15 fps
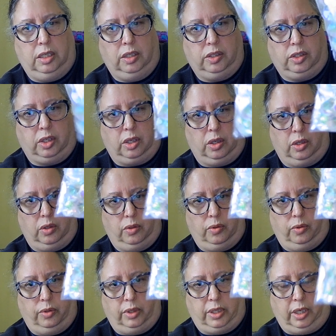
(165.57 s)

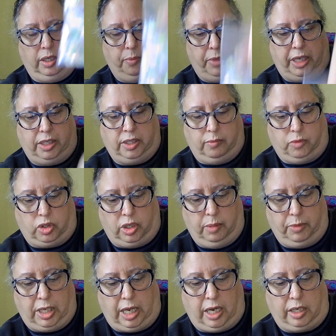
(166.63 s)
So gonna make some dream
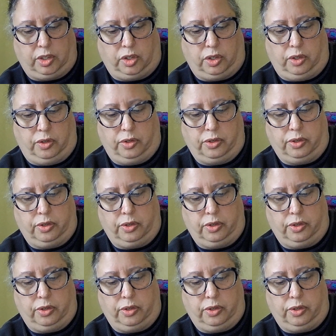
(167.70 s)
catchers.